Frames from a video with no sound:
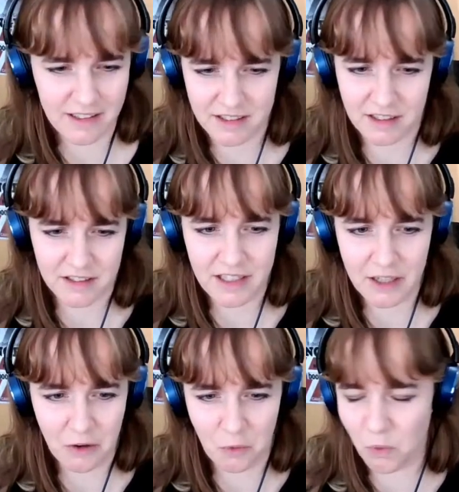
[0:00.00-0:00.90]

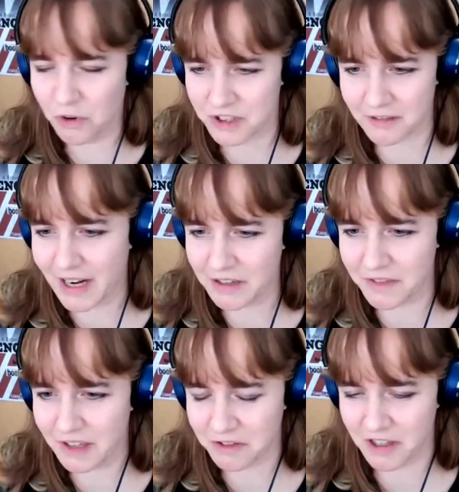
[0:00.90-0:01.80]
disgusting water out
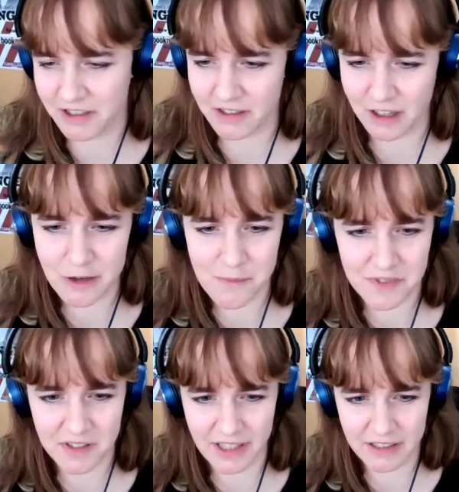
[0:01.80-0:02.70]
of their flooded
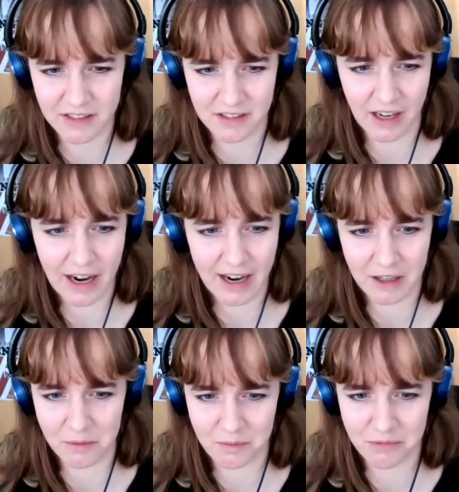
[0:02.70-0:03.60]
homes is
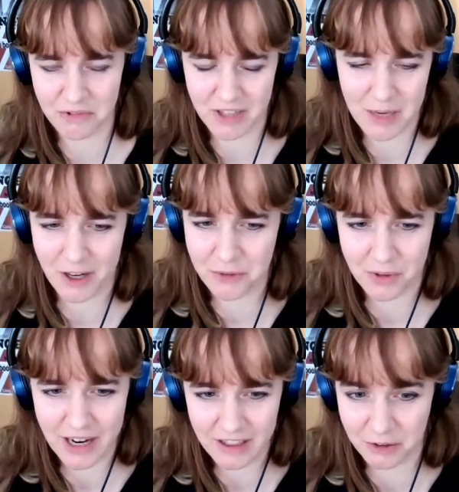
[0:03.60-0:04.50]
pretty
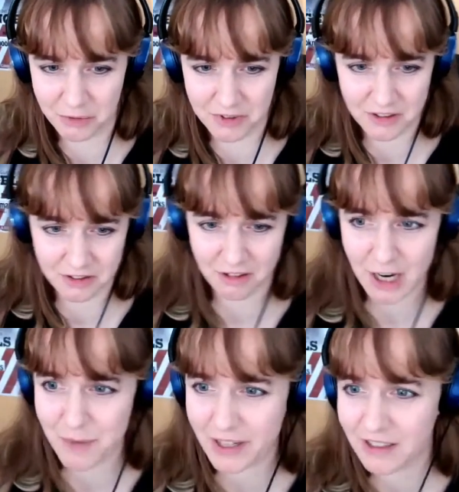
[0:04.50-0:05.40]
much what Engels was
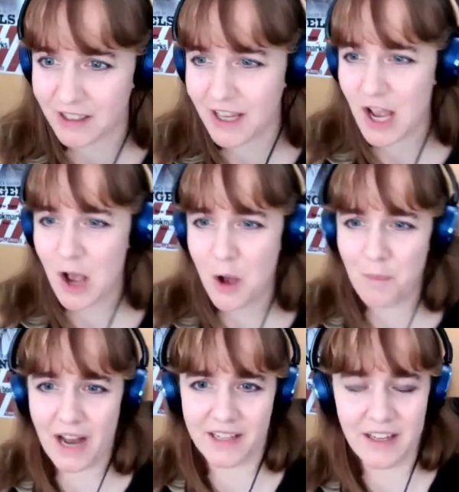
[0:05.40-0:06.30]
describing
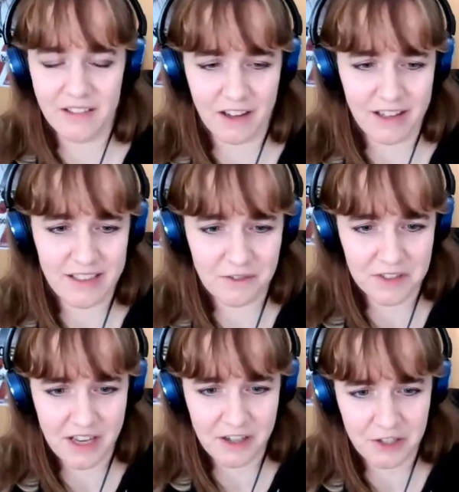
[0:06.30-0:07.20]
back in the
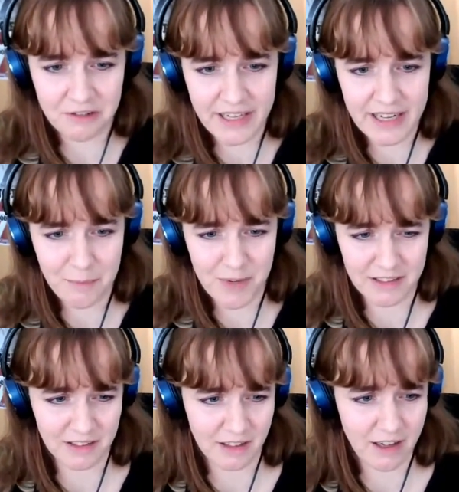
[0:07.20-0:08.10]
19th century in
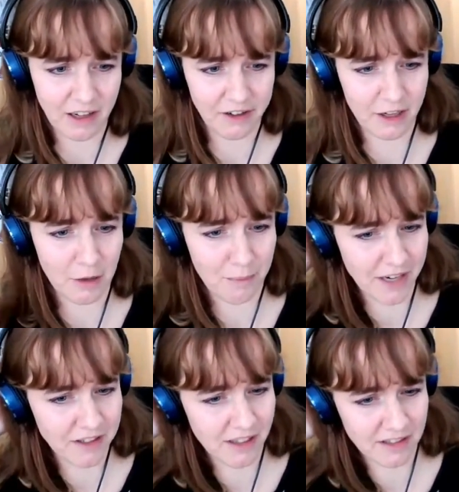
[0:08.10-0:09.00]
places like London and
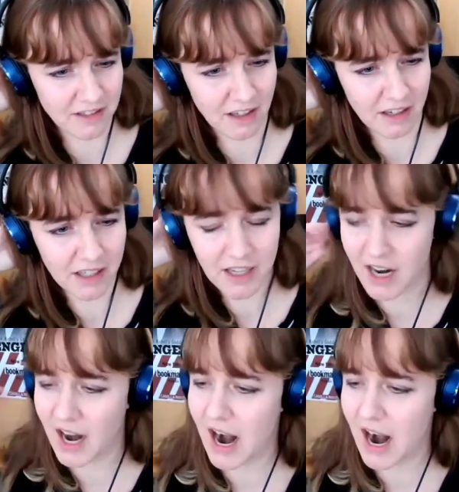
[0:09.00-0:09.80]
Manchester.